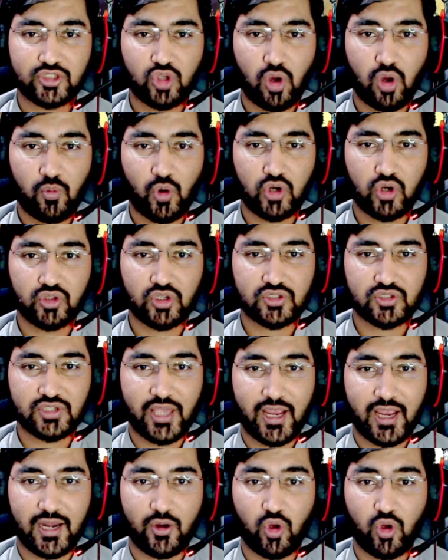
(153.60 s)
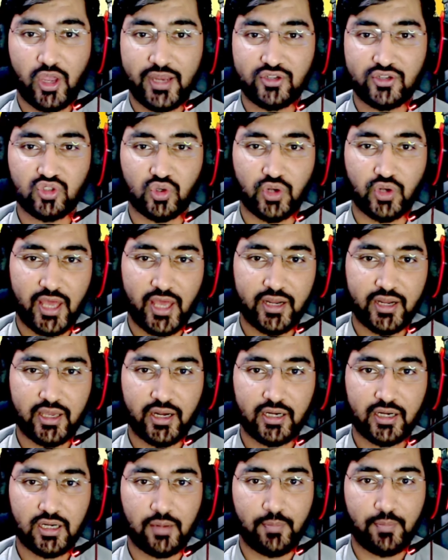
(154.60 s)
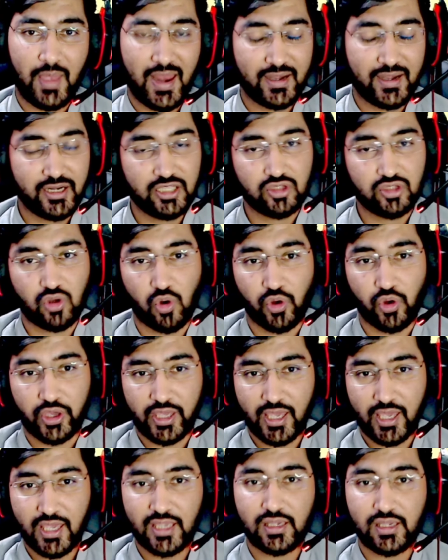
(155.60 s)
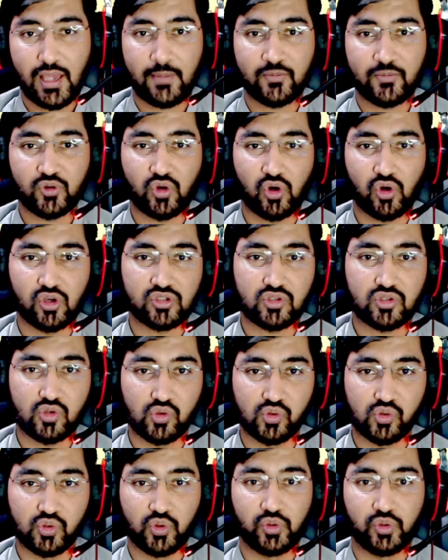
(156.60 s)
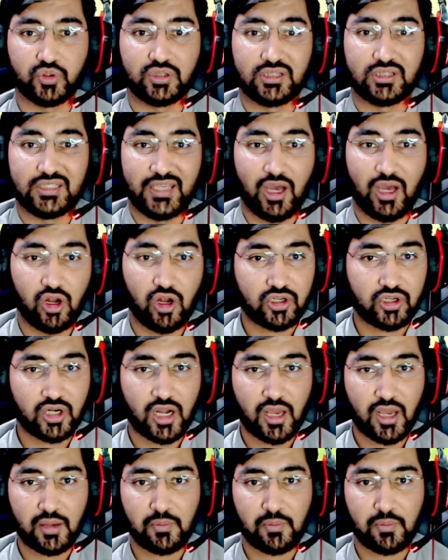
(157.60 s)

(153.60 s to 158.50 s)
go for the second. Okay, it's a rare character, Bandit. Okay, I'm close to the ultra